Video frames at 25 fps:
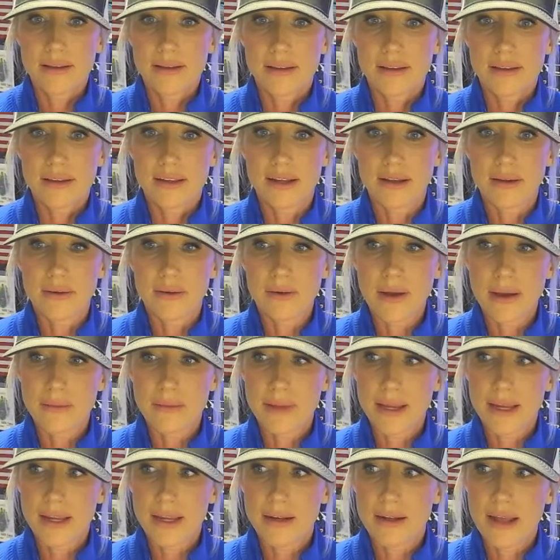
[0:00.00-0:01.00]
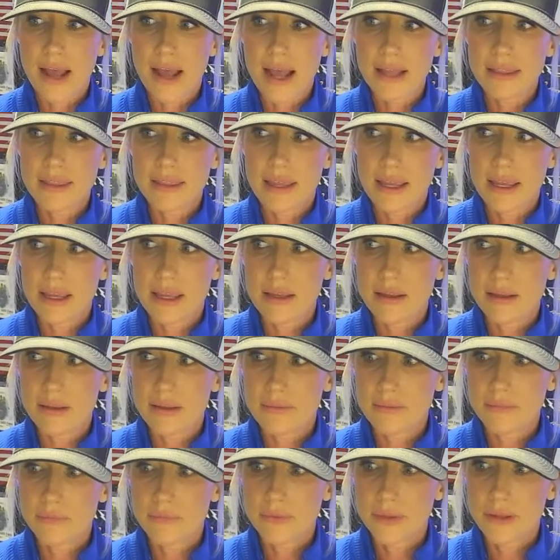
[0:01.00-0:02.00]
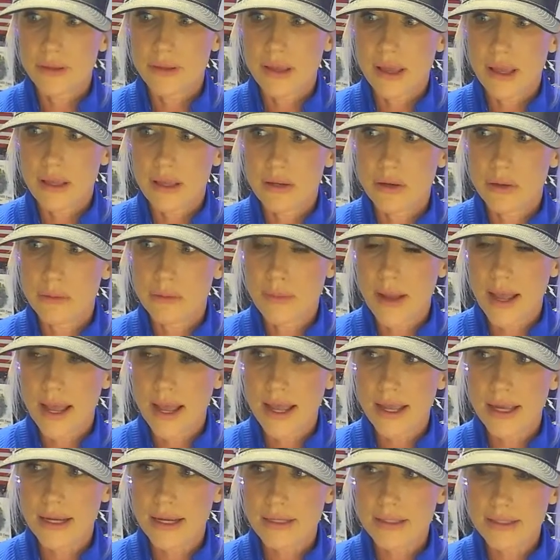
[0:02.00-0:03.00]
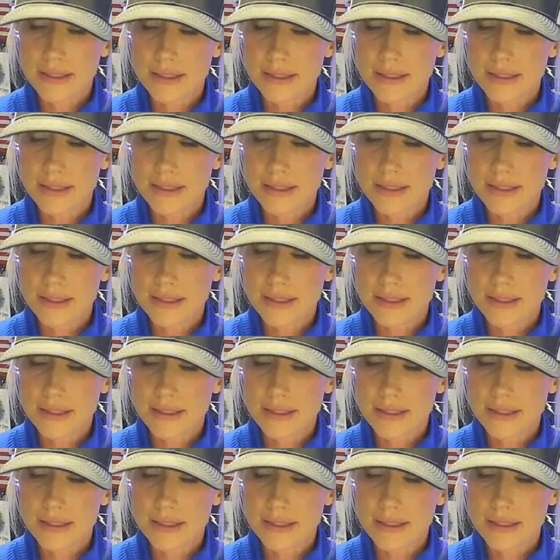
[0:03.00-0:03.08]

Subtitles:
I think your minds,